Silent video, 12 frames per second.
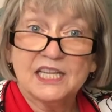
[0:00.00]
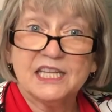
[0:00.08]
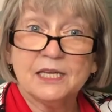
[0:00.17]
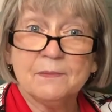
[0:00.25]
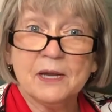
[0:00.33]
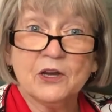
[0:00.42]

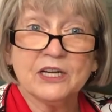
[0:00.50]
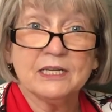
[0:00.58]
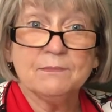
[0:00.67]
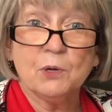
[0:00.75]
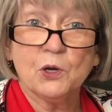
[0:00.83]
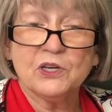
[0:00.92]
the
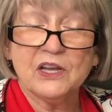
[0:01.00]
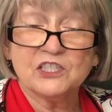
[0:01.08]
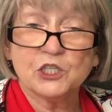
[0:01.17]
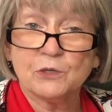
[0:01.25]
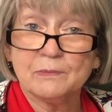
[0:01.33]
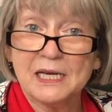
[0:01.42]
American
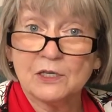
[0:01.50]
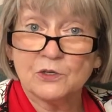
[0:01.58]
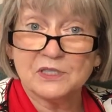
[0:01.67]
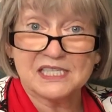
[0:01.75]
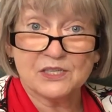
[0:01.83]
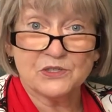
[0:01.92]
Podiatric Medical
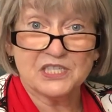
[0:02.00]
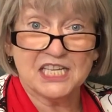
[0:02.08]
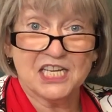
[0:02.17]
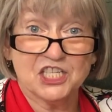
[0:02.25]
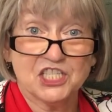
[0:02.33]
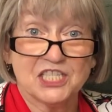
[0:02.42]

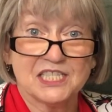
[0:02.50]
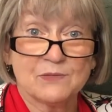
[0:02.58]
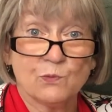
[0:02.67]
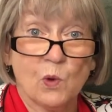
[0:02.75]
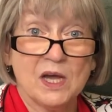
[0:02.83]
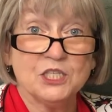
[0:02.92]
Association's
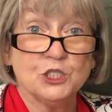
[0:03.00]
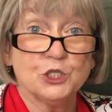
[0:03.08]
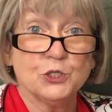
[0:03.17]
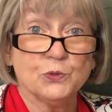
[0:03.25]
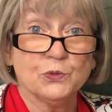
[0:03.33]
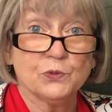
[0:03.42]
1,
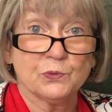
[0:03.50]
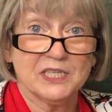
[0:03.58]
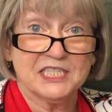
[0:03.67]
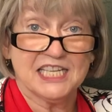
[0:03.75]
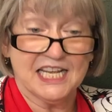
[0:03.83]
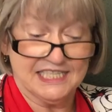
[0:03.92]
2, 3
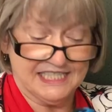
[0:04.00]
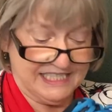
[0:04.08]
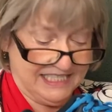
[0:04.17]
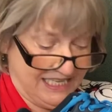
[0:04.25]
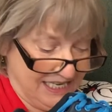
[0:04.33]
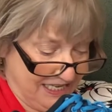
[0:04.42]
test.